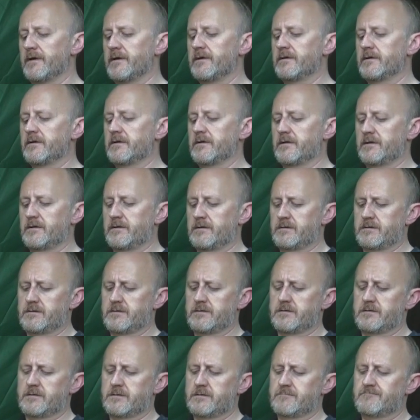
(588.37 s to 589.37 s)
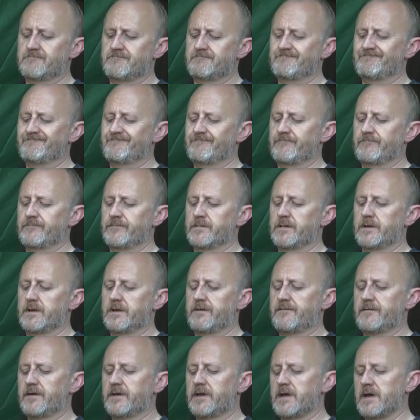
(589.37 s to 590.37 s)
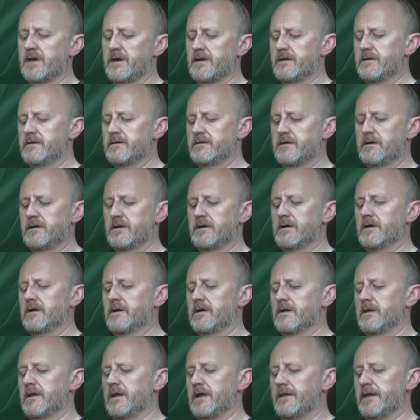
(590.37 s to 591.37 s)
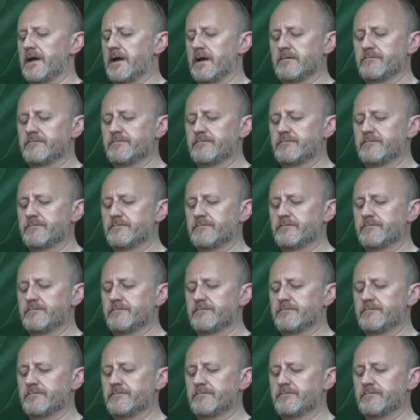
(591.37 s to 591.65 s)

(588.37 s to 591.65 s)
like that,